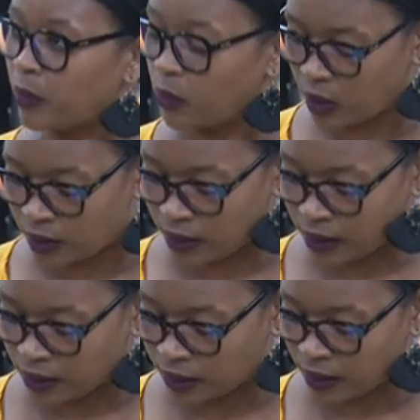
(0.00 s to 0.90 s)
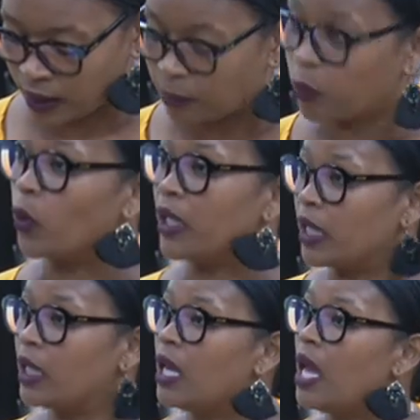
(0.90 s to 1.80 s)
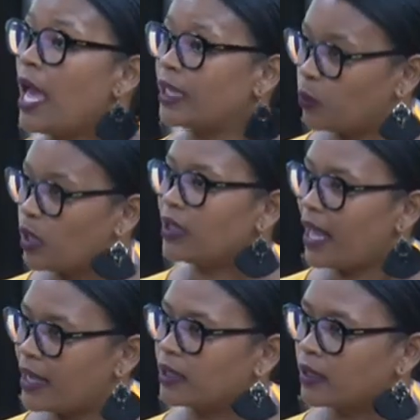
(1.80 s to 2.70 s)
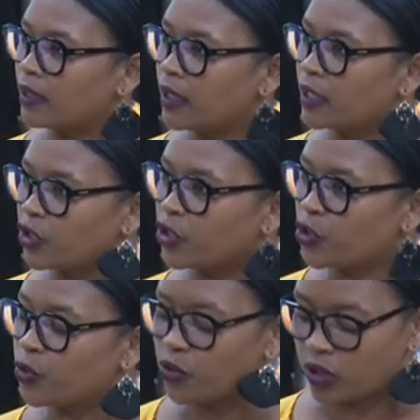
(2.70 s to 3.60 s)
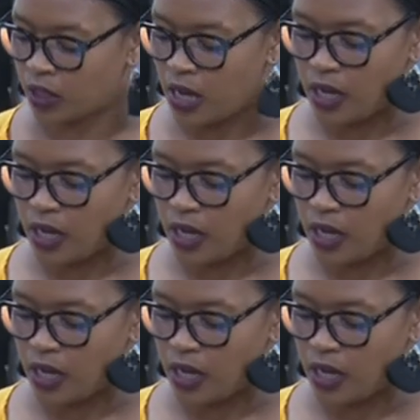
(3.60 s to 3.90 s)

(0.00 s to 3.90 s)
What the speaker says: the employee as well as the institution.